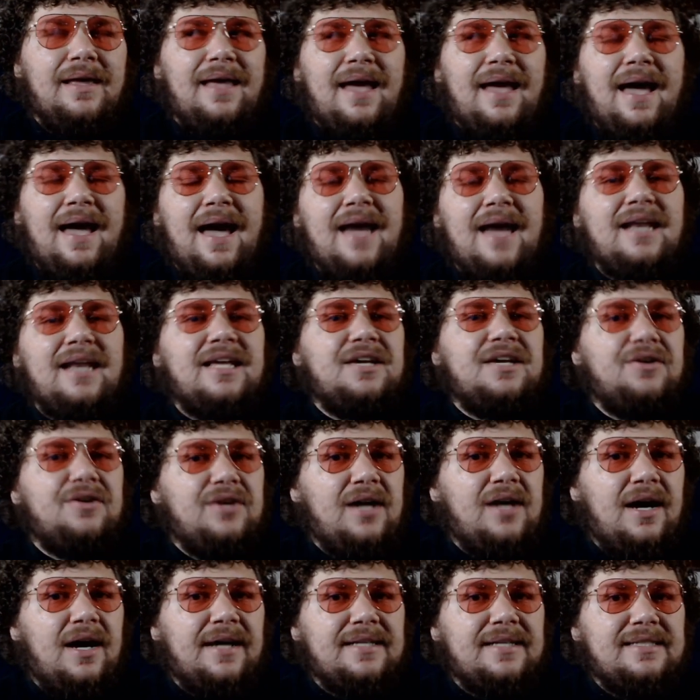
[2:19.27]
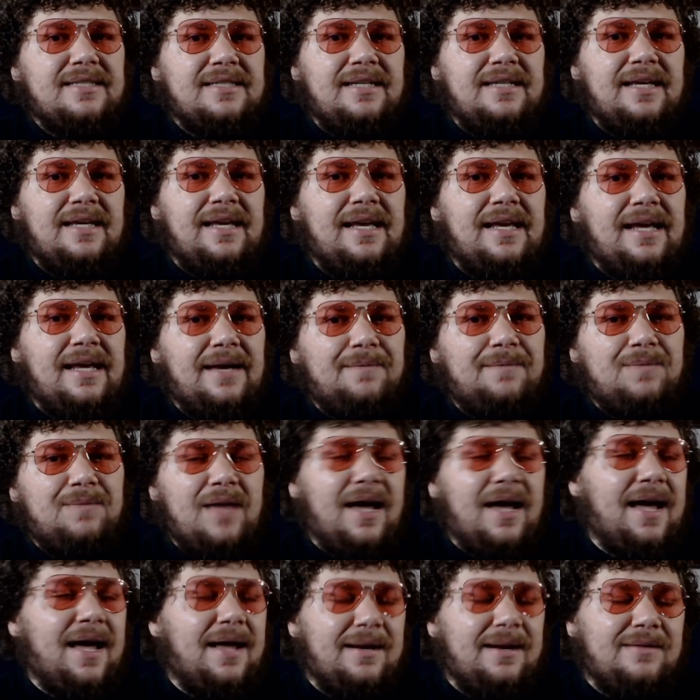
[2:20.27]
Out of curiosity,
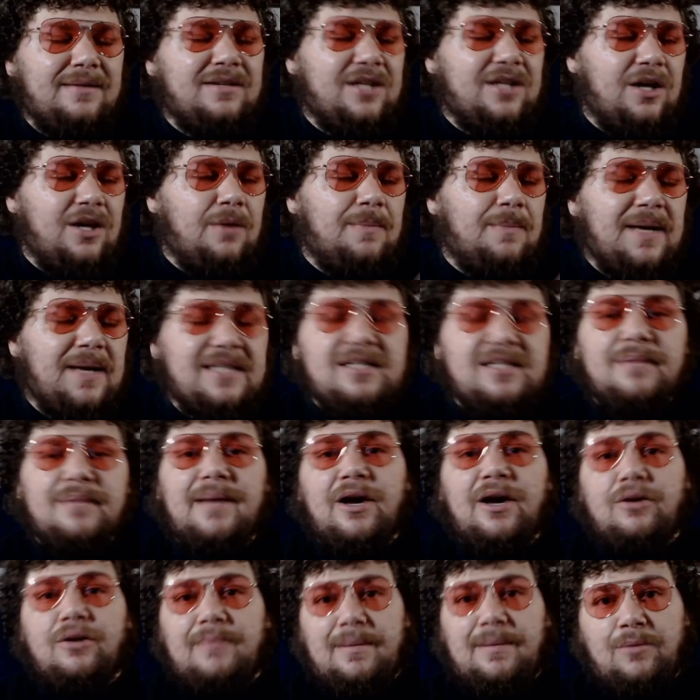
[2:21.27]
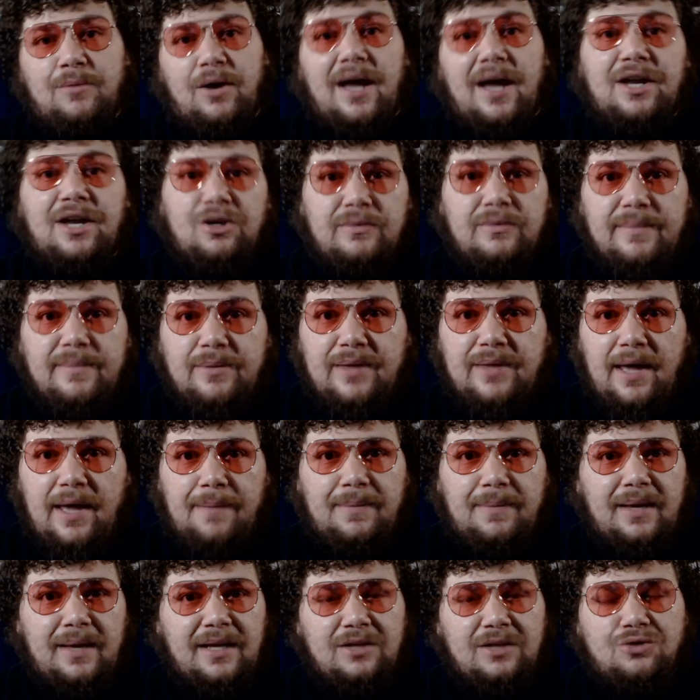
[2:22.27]
and based on my own memory, I do remember that
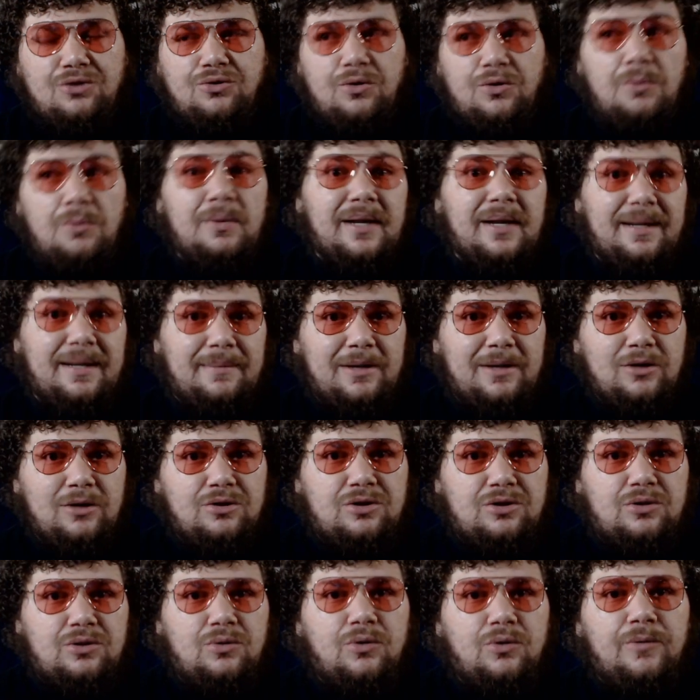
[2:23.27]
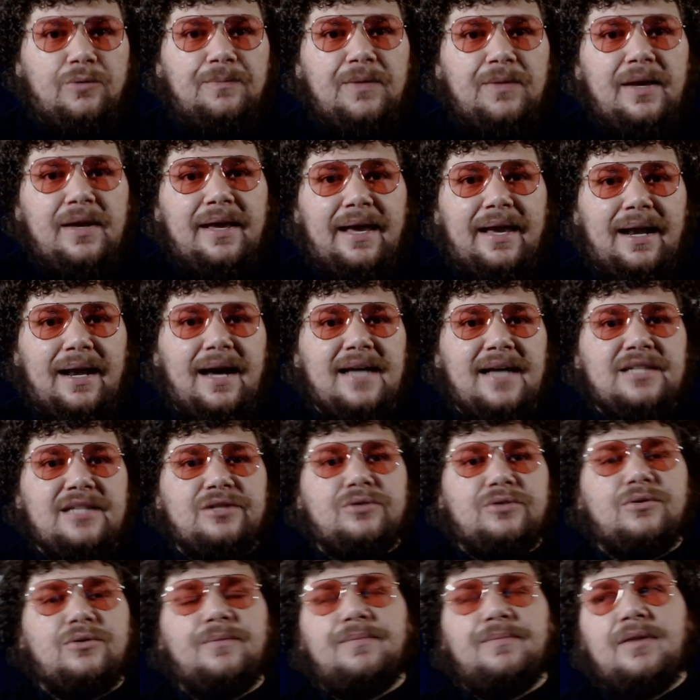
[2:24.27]
being true in middle school and high
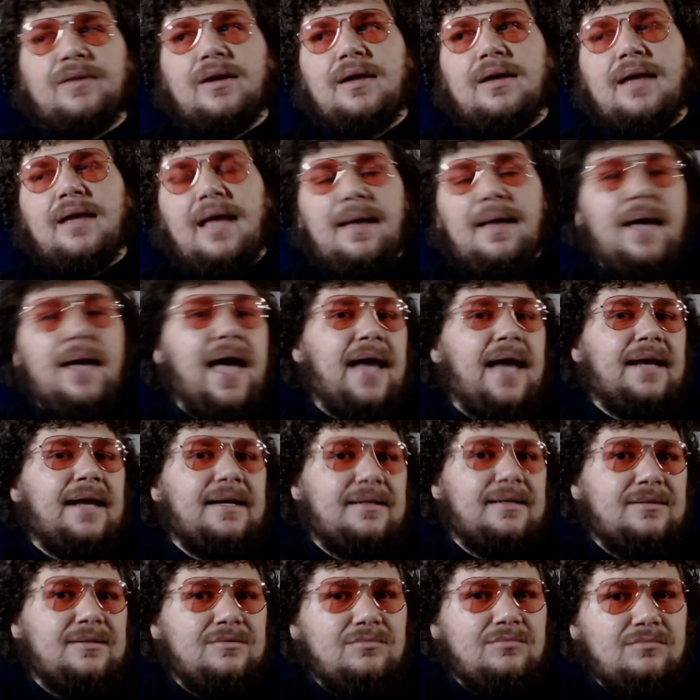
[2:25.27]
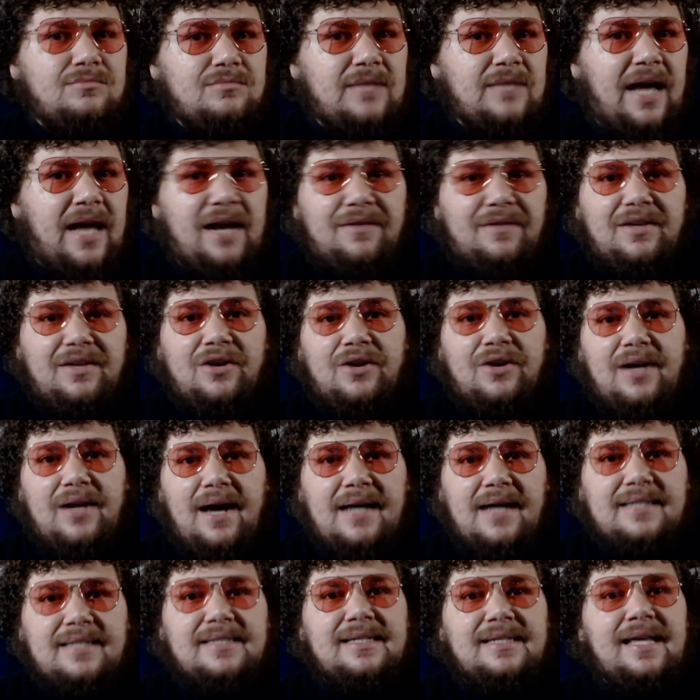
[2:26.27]
school. And out of
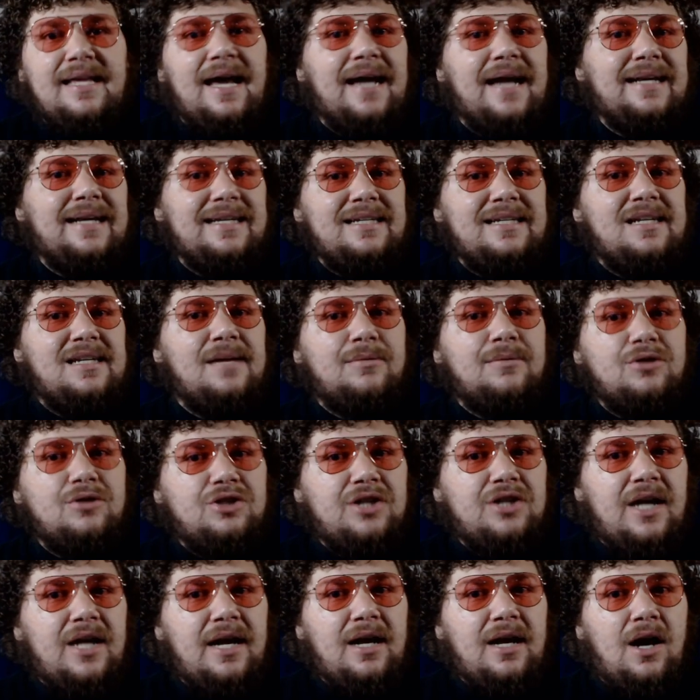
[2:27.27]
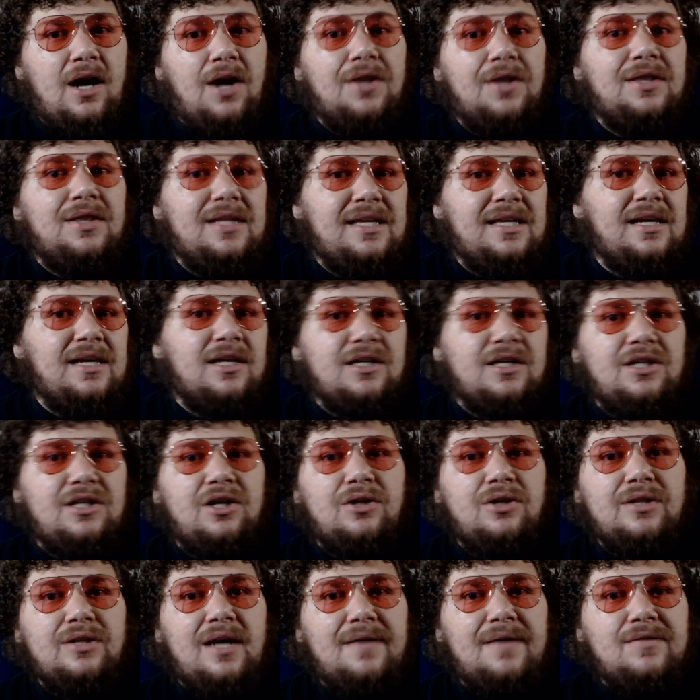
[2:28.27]
curiosity, I did double check on the young
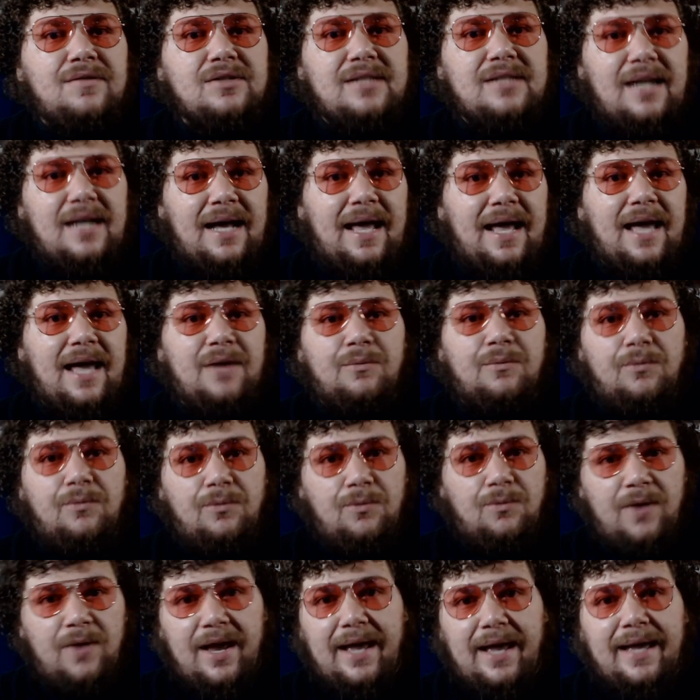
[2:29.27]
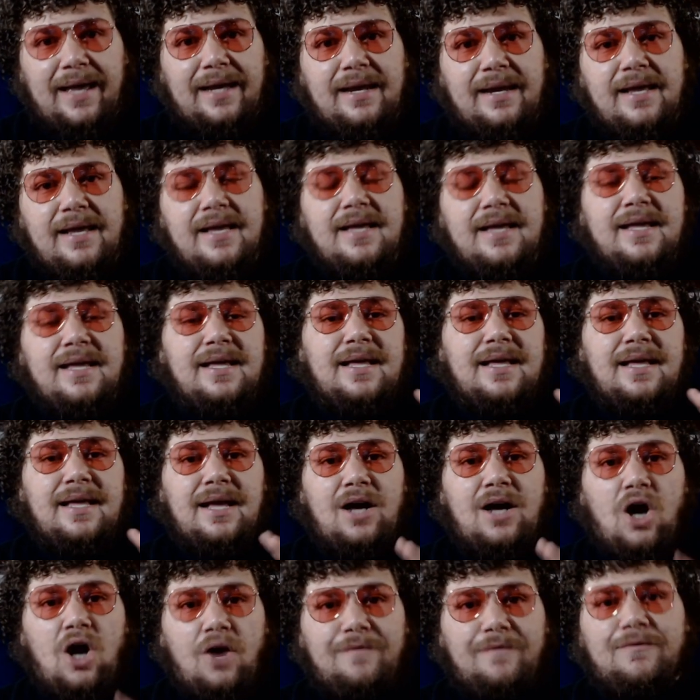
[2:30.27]
adult novels that I had read
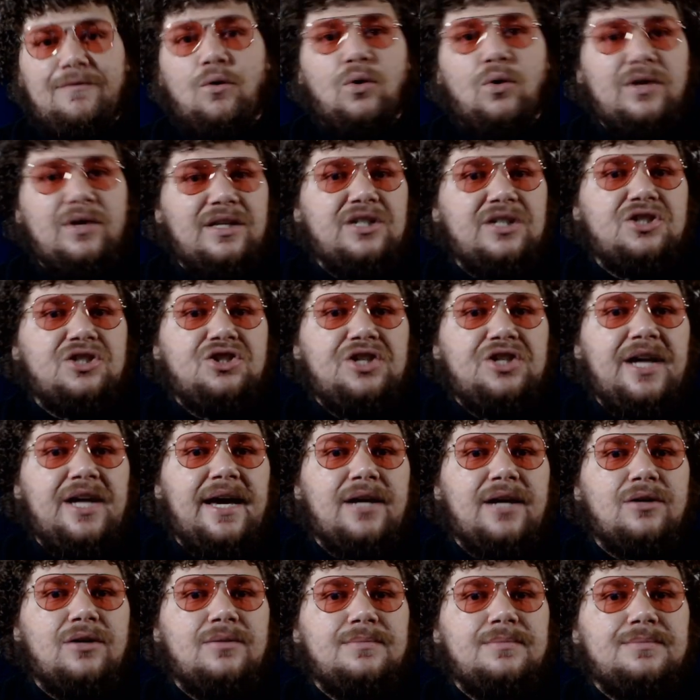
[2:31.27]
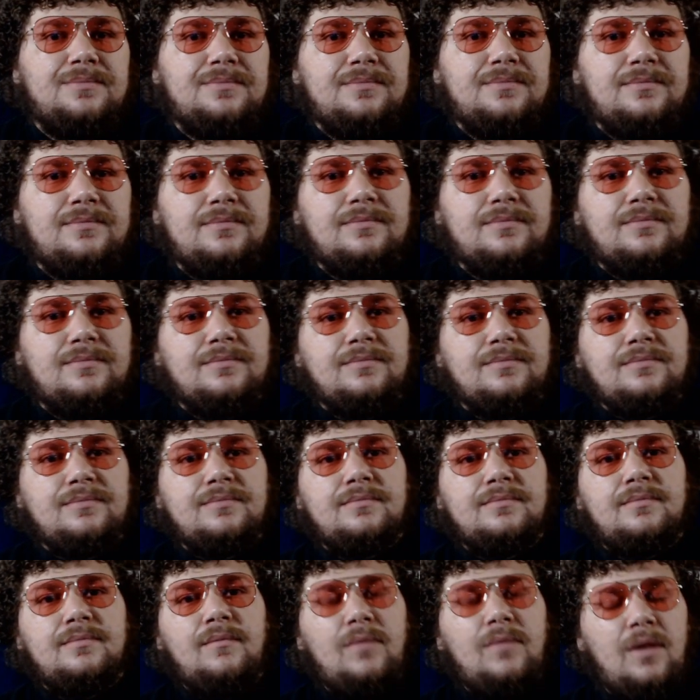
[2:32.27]
for this channel
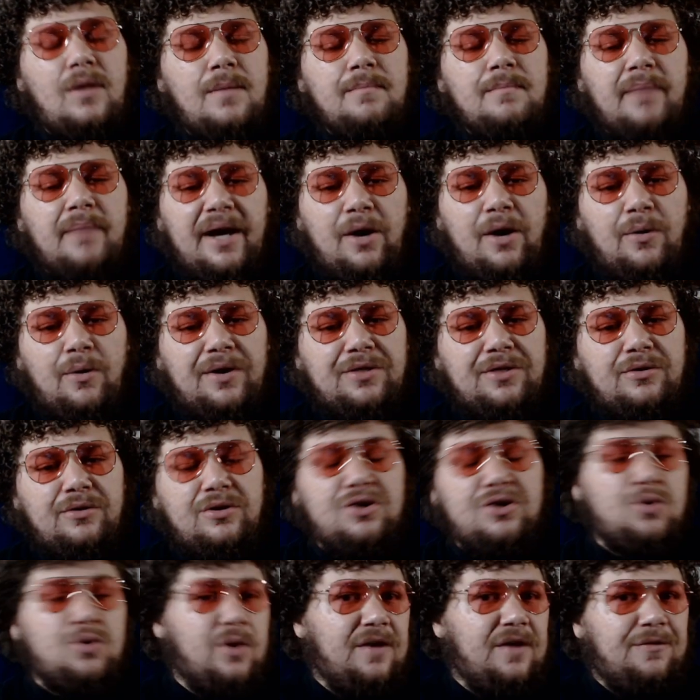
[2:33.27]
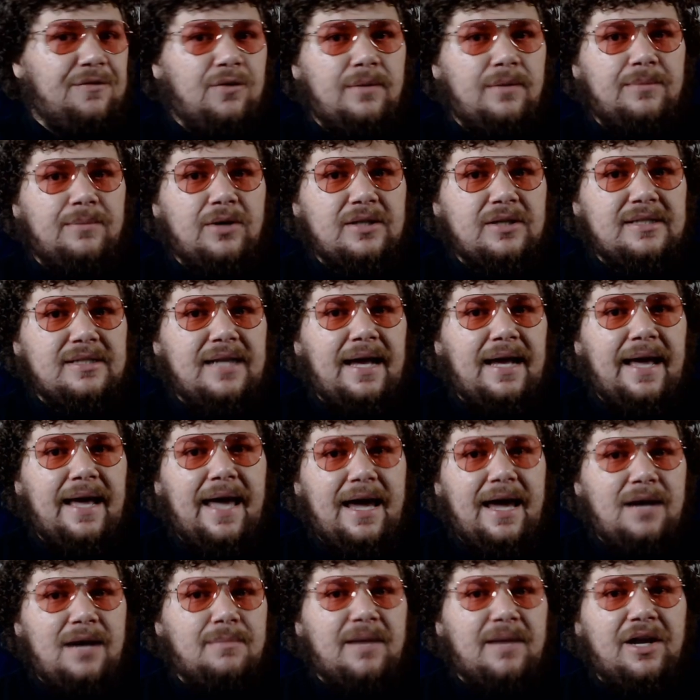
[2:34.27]
by going through the 24 books that I
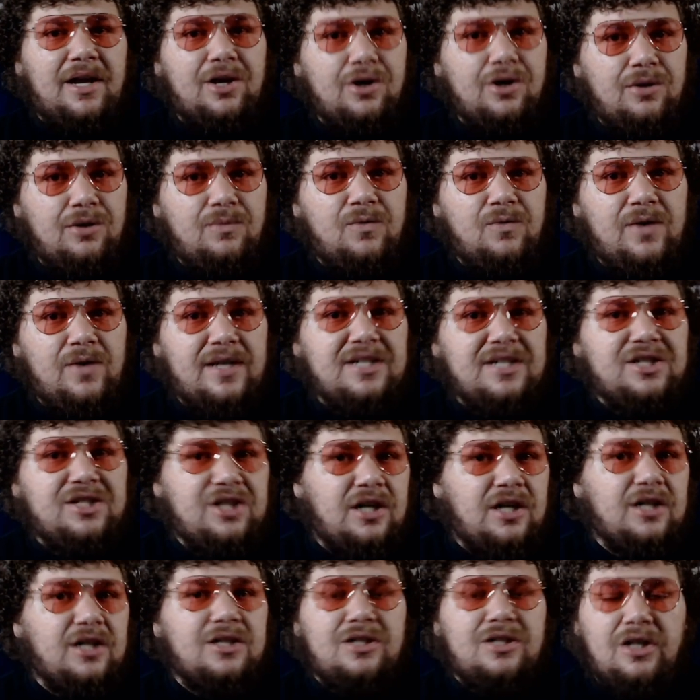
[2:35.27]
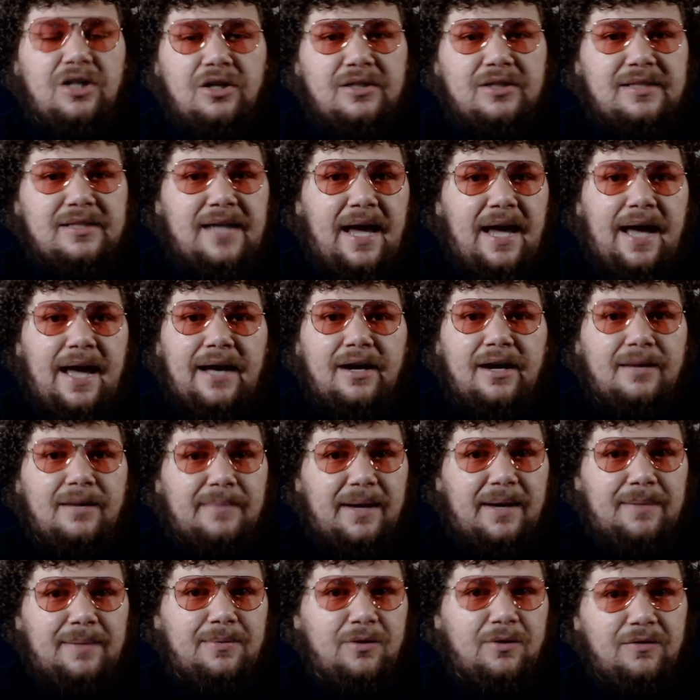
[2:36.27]
had in my Goodreads young adult tag on
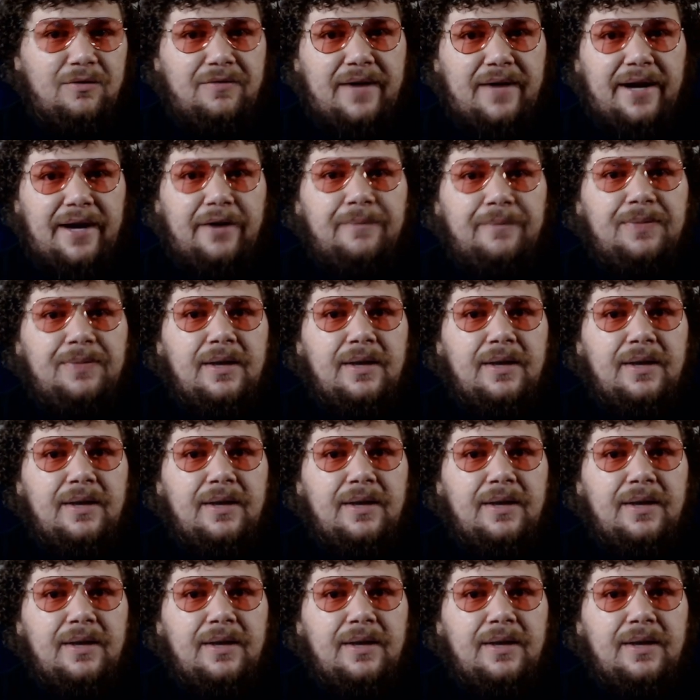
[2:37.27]
my profile,